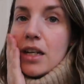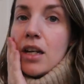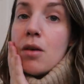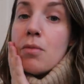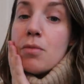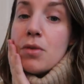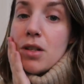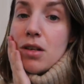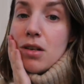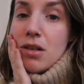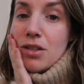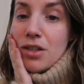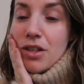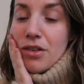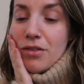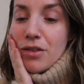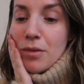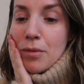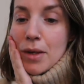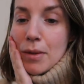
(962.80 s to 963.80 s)
and I ummed and
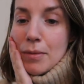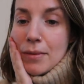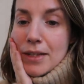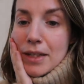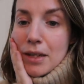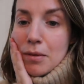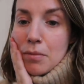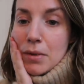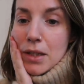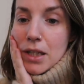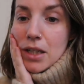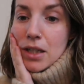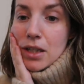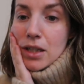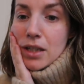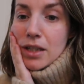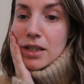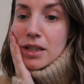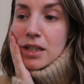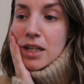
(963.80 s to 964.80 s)
ahed over the Babyzen
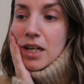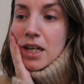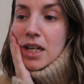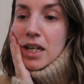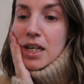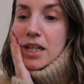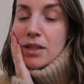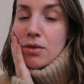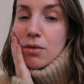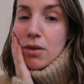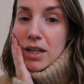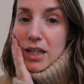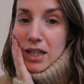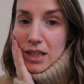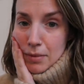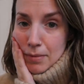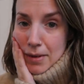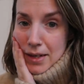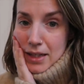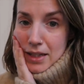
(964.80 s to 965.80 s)
because it's quite
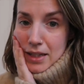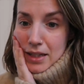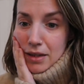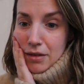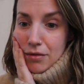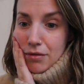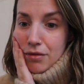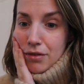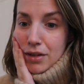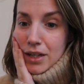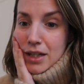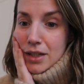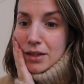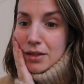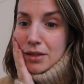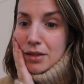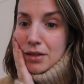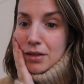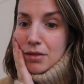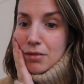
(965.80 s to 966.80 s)
expensive.
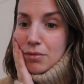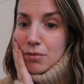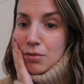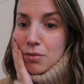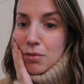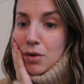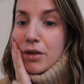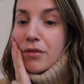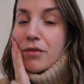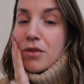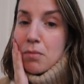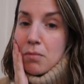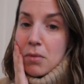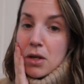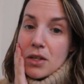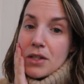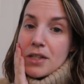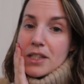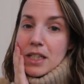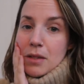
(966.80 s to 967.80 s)
It's one of the
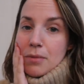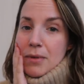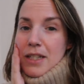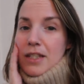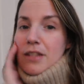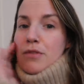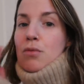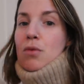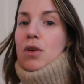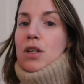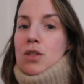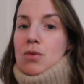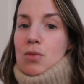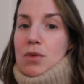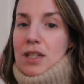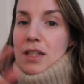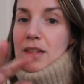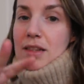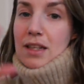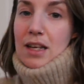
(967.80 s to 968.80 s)
most expensive ones
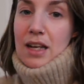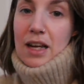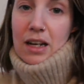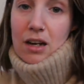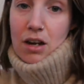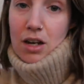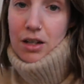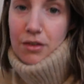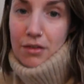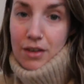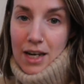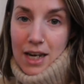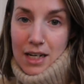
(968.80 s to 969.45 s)
within that kind of